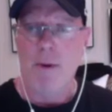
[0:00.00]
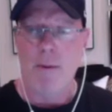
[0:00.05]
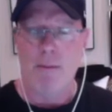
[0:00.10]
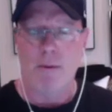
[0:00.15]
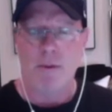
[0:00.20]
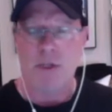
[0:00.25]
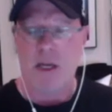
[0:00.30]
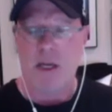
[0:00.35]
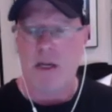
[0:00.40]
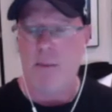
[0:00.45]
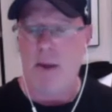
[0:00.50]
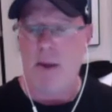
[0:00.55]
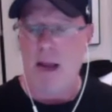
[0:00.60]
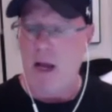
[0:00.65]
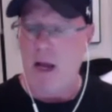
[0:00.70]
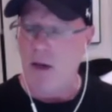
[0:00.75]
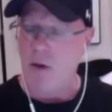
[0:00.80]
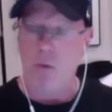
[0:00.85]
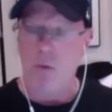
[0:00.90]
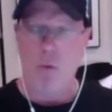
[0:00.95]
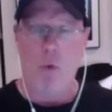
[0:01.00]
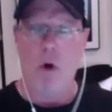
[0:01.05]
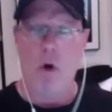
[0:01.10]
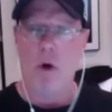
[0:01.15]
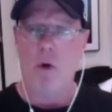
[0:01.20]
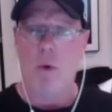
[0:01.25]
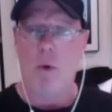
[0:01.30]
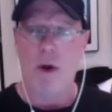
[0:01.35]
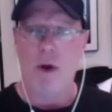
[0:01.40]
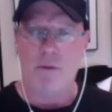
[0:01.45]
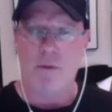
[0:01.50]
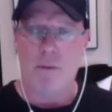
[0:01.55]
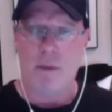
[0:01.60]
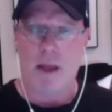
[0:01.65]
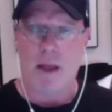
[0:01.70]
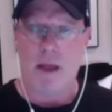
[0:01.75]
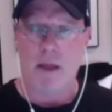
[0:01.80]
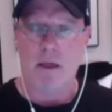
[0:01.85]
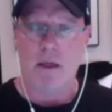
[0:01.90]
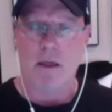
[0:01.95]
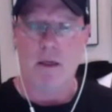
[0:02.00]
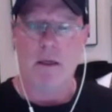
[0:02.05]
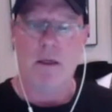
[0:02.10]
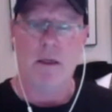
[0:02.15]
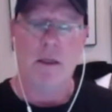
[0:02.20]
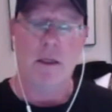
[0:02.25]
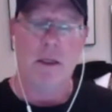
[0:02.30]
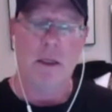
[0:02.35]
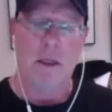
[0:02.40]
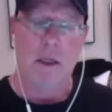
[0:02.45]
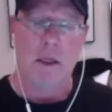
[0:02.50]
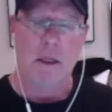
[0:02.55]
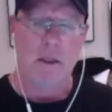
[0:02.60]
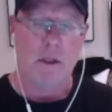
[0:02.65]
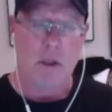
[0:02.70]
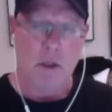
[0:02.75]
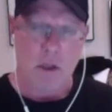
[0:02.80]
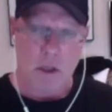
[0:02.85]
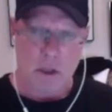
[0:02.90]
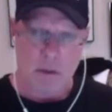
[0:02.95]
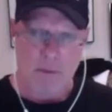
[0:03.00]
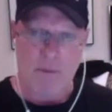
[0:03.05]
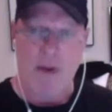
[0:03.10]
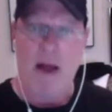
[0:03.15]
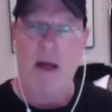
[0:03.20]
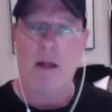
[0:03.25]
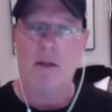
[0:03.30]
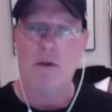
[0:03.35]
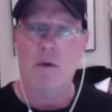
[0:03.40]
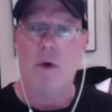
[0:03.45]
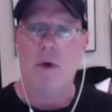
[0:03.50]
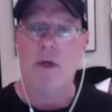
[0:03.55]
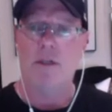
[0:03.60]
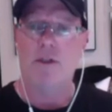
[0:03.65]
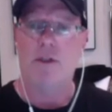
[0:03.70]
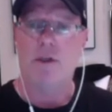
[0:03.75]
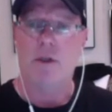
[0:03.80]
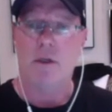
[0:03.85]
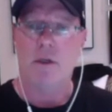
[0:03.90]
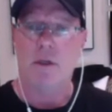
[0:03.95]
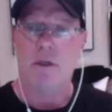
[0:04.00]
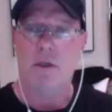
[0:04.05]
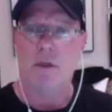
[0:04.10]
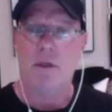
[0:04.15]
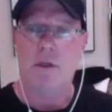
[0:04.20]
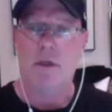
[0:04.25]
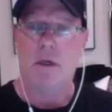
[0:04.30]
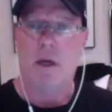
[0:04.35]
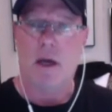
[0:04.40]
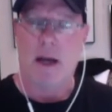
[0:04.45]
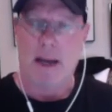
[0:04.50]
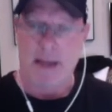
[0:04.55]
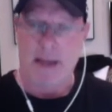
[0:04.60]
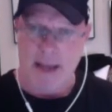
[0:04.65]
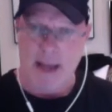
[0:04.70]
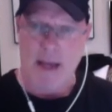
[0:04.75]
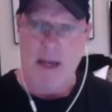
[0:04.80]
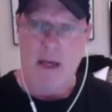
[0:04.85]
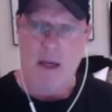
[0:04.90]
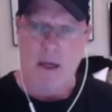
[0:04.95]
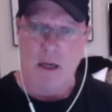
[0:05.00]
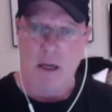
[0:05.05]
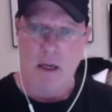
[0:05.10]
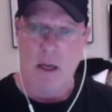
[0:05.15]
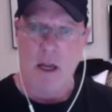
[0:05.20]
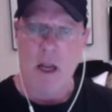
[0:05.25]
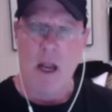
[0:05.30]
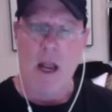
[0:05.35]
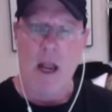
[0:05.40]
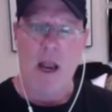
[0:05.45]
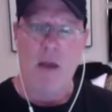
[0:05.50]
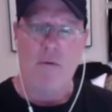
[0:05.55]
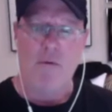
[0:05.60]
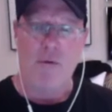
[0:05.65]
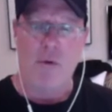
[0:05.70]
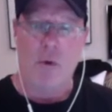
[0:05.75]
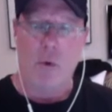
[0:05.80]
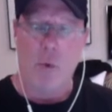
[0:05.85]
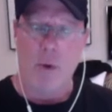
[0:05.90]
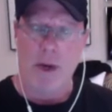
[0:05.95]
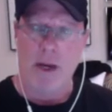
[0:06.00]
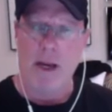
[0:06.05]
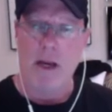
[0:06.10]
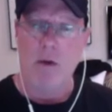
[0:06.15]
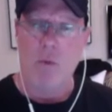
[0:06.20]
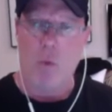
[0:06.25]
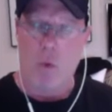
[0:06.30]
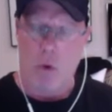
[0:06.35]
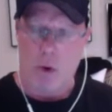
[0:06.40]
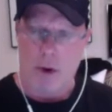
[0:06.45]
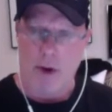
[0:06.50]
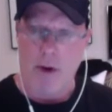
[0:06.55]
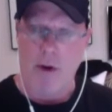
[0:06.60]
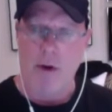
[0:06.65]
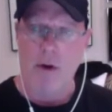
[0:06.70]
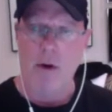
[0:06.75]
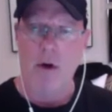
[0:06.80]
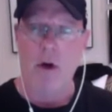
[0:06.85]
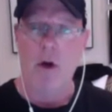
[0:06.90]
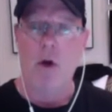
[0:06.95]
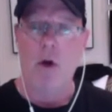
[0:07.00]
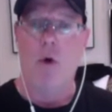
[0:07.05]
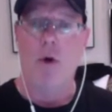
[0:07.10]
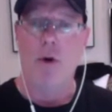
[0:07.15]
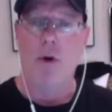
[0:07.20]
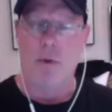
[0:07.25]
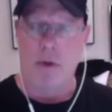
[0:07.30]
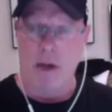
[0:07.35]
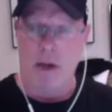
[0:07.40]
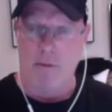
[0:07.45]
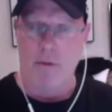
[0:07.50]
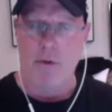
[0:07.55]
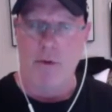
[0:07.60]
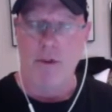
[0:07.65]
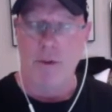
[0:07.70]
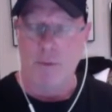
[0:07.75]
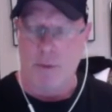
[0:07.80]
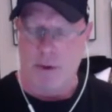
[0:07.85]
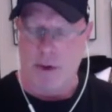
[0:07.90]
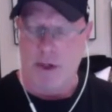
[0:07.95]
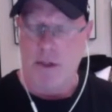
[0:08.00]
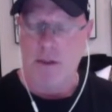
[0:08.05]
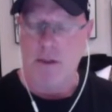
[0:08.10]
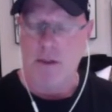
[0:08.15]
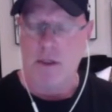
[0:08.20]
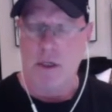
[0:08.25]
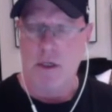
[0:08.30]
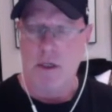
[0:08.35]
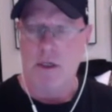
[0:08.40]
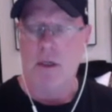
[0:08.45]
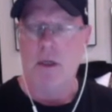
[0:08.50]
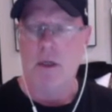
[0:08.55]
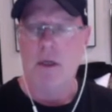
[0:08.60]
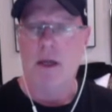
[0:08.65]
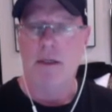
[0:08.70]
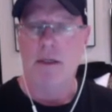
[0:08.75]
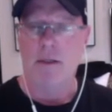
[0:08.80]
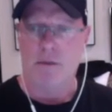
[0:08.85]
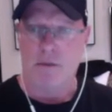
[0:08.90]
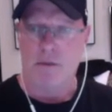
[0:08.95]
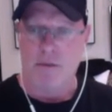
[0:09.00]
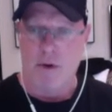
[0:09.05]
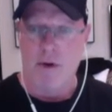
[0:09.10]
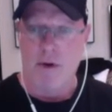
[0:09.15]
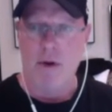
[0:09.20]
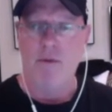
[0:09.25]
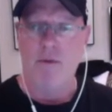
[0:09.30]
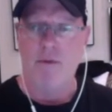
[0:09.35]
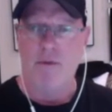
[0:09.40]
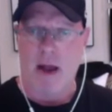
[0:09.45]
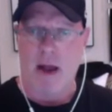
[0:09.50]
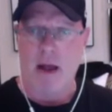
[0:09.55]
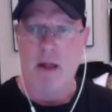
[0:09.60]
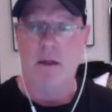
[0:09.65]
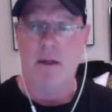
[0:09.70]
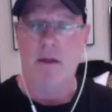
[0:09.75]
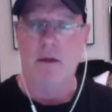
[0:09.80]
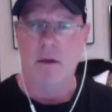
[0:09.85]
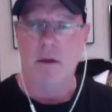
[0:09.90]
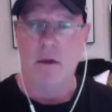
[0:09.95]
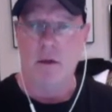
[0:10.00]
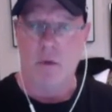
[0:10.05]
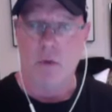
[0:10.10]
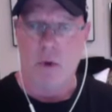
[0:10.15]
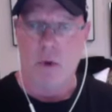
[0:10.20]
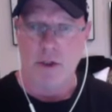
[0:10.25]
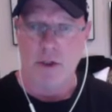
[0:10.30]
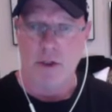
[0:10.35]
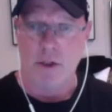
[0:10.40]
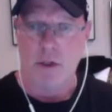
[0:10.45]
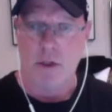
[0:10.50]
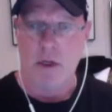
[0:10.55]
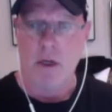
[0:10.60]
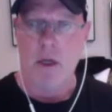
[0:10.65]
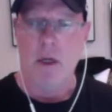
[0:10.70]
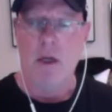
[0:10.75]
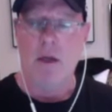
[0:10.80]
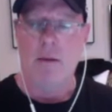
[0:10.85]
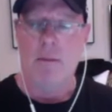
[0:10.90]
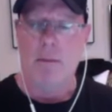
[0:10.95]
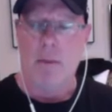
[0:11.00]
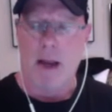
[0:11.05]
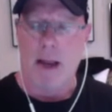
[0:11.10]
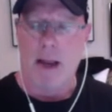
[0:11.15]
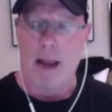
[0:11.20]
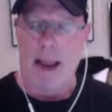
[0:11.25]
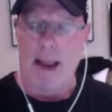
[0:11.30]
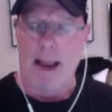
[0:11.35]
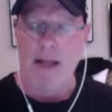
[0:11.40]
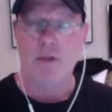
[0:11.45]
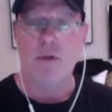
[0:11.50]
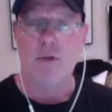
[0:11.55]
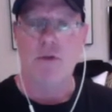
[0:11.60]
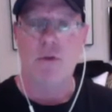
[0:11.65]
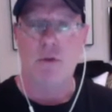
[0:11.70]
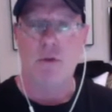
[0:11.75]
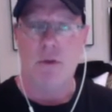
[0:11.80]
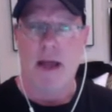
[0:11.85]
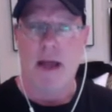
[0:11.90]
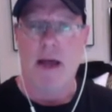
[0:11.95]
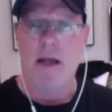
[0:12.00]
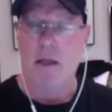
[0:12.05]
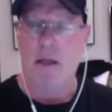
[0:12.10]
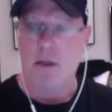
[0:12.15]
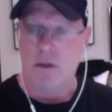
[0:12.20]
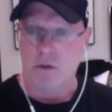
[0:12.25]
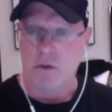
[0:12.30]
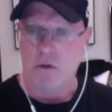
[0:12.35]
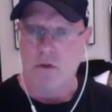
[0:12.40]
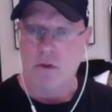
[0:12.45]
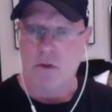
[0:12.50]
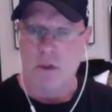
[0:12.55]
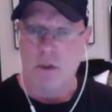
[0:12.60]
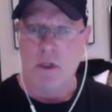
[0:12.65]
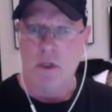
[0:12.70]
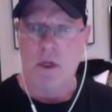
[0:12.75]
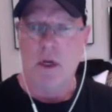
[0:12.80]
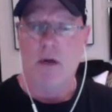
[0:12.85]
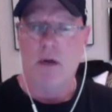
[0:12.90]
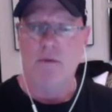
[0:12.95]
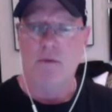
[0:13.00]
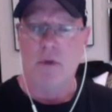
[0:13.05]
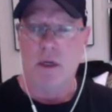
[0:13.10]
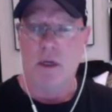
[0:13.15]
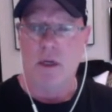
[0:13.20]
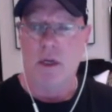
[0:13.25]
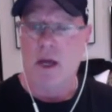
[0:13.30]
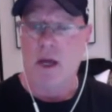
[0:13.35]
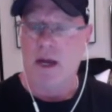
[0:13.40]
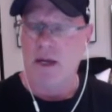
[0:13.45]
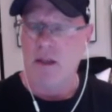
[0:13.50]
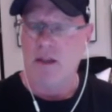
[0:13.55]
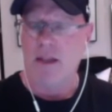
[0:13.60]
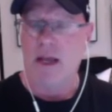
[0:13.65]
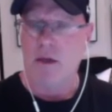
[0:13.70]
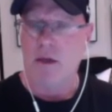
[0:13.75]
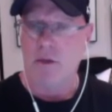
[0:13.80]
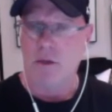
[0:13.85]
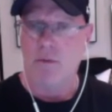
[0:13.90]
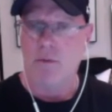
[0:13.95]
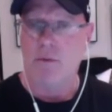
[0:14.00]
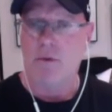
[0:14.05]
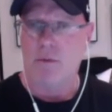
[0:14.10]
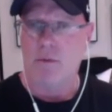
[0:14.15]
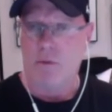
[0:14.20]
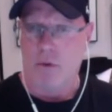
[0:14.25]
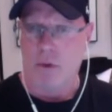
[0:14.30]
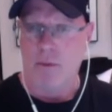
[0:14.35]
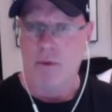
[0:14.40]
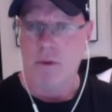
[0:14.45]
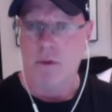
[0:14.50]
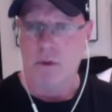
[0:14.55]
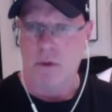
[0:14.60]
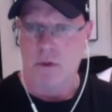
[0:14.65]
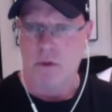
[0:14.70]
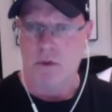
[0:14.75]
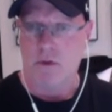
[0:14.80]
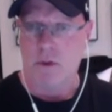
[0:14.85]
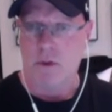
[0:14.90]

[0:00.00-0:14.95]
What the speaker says: say to me, how do you walk away from that? Valid question. I get it. If you're a weekend warrior or you never experienced it, it's a very valid question. My answer to that is I've done 9,000 performances